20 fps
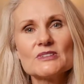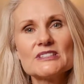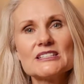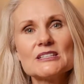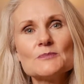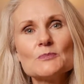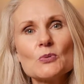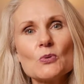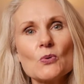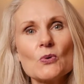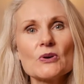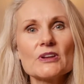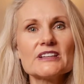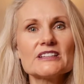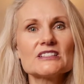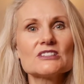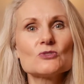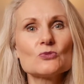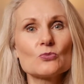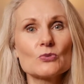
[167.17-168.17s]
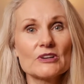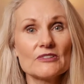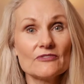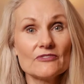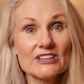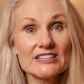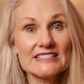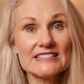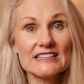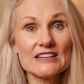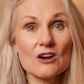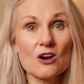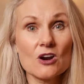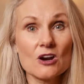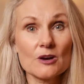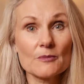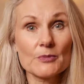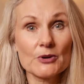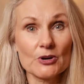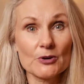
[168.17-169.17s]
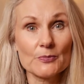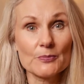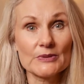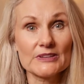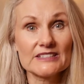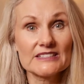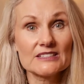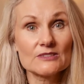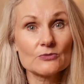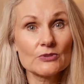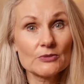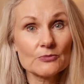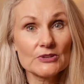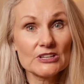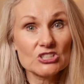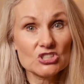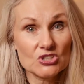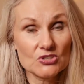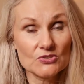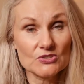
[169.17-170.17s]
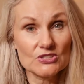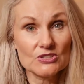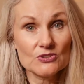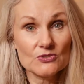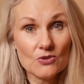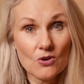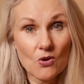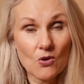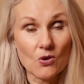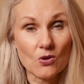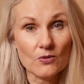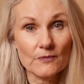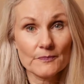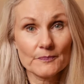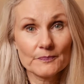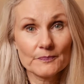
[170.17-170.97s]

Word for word: it's important to revisit our purpose when we choose a new goal.